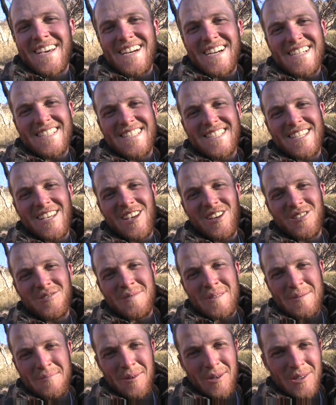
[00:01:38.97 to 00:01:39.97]
I just killed
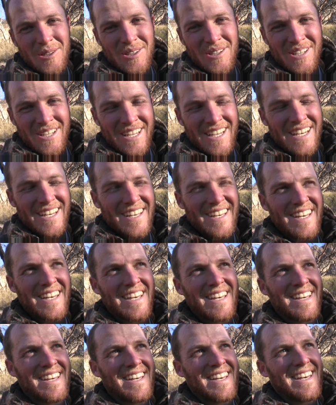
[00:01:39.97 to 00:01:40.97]
my bull.
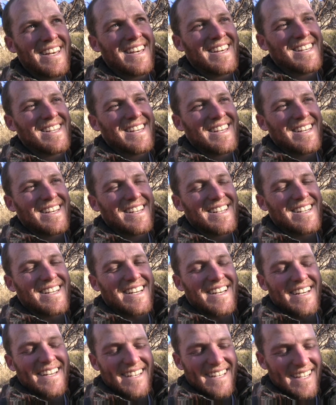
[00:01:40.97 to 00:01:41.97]

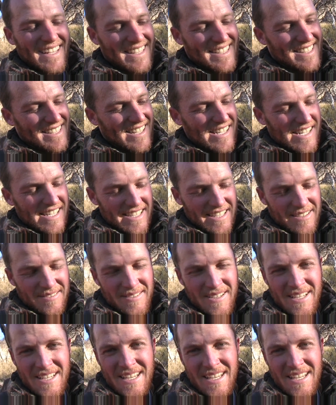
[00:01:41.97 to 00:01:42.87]
Oh, it's awesome